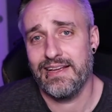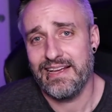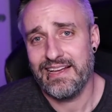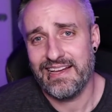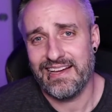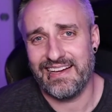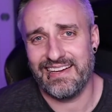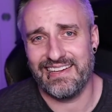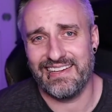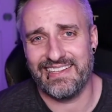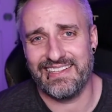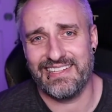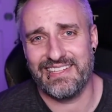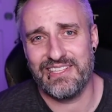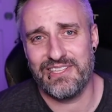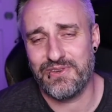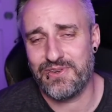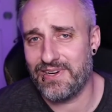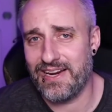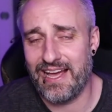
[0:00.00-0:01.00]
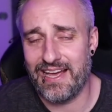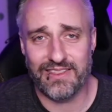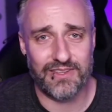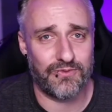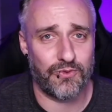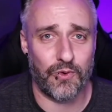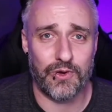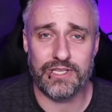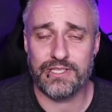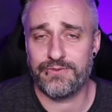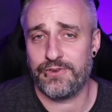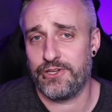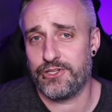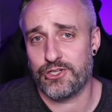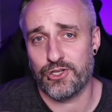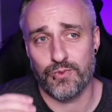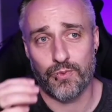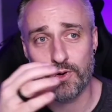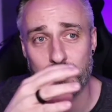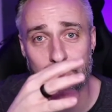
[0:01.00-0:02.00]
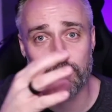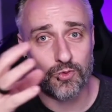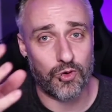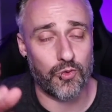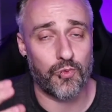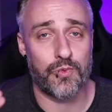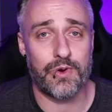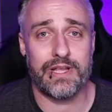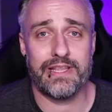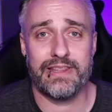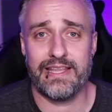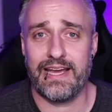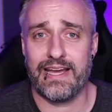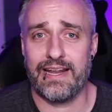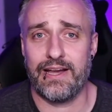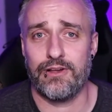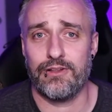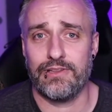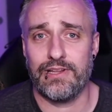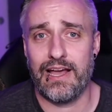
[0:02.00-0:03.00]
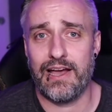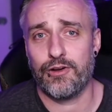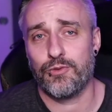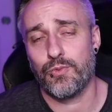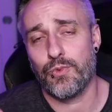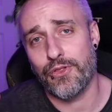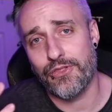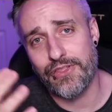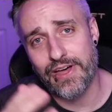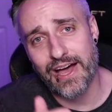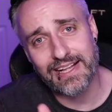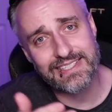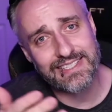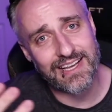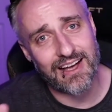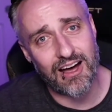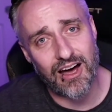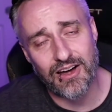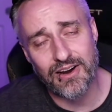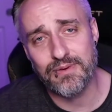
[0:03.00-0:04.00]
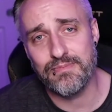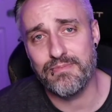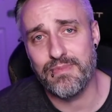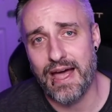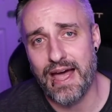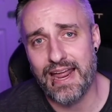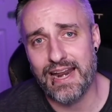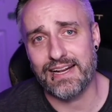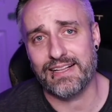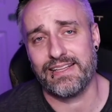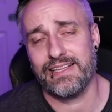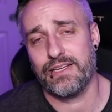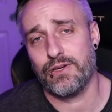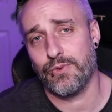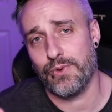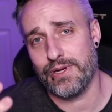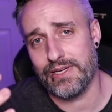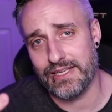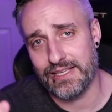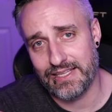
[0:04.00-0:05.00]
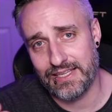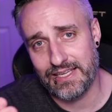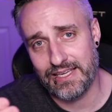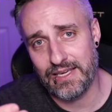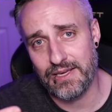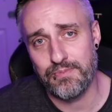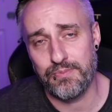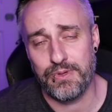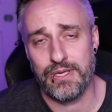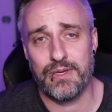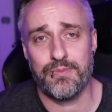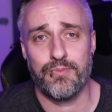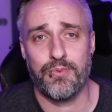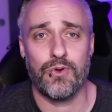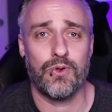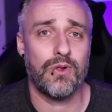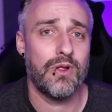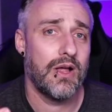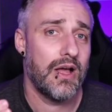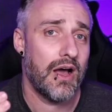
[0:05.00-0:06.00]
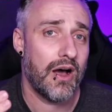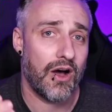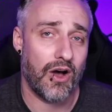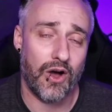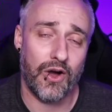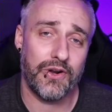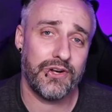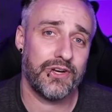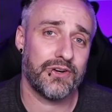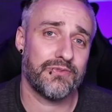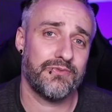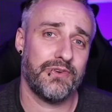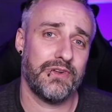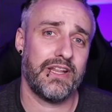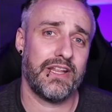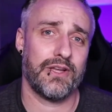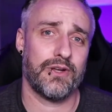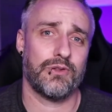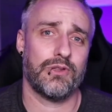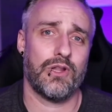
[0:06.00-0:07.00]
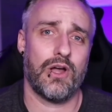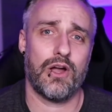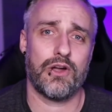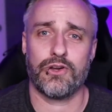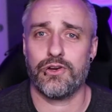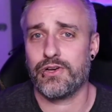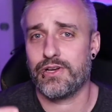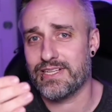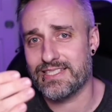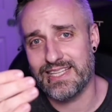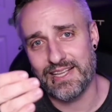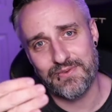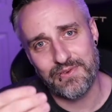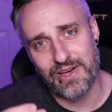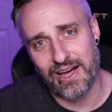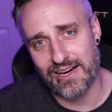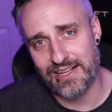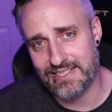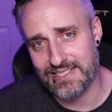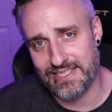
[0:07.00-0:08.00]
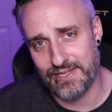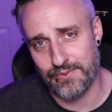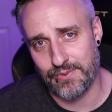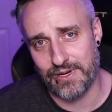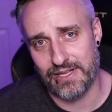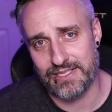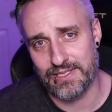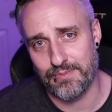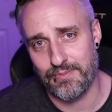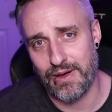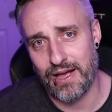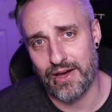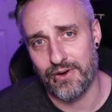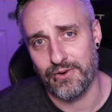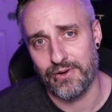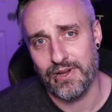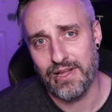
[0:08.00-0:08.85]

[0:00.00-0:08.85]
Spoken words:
the voice feature where it will read that out loud. Well, that's automatically going to keep people on your video longer because they've got to see what it's about.